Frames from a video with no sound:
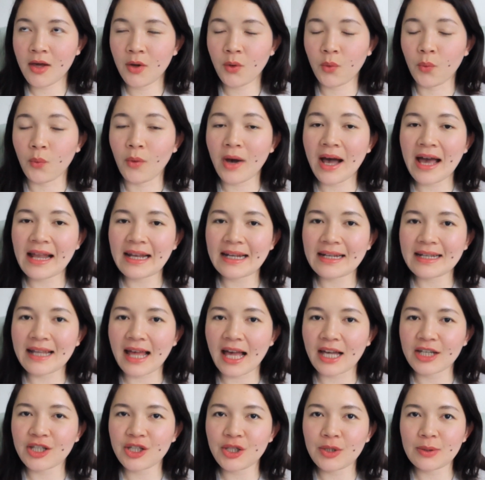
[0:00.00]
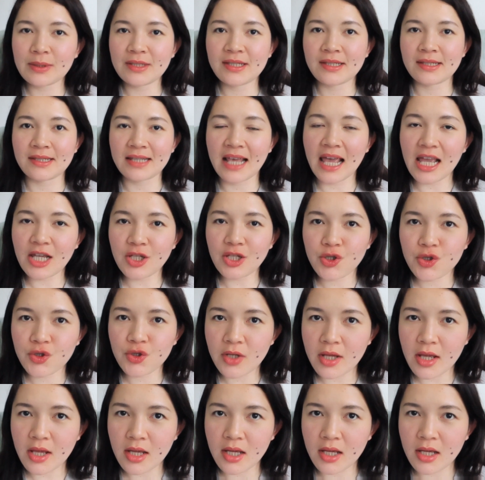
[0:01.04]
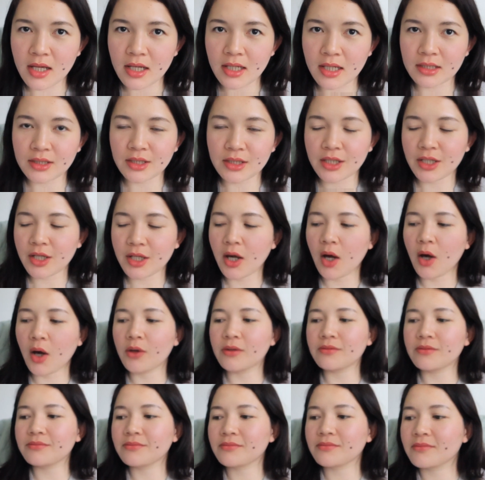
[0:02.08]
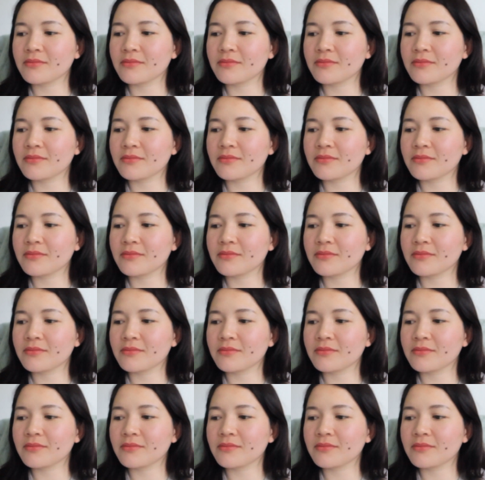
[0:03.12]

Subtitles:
What an accusation, you know?